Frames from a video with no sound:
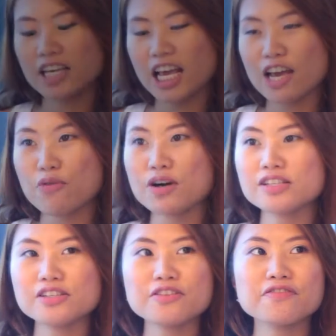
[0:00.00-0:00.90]
Okay,
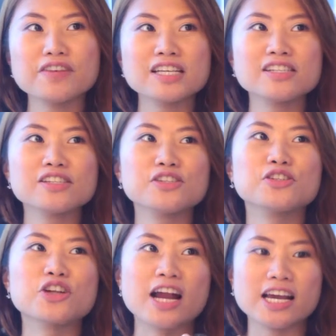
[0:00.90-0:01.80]
once your face
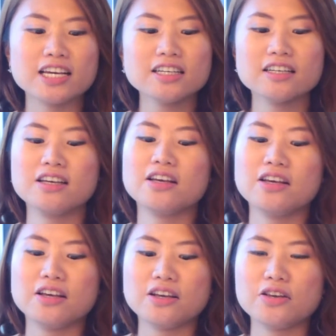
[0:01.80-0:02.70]
is dry,
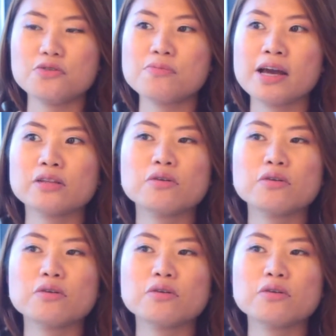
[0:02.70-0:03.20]
you might